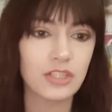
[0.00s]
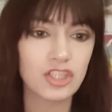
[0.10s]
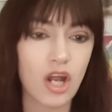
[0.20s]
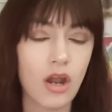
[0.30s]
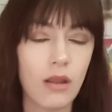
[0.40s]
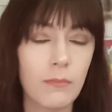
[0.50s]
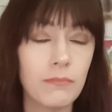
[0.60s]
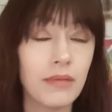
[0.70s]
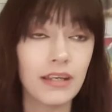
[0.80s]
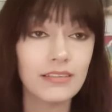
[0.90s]
are
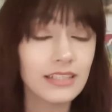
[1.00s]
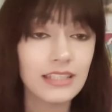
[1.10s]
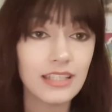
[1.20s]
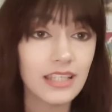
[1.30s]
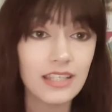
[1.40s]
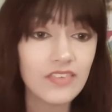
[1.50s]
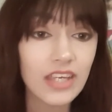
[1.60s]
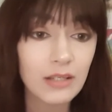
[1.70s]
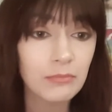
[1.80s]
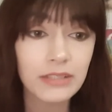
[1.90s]
barely
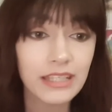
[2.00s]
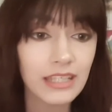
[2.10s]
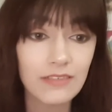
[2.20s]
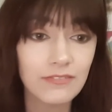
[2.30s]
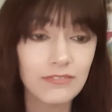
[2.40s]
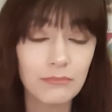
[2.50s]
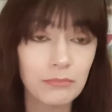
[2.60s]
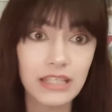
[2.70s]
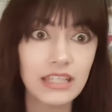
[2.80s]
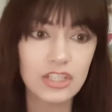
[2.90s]
even blink
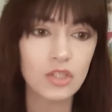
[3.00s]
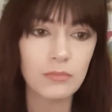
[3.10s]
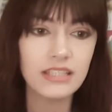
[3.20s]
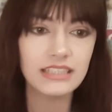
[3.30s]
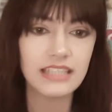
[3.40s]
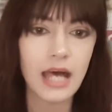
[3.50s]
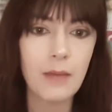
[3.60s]
and you'll miss them,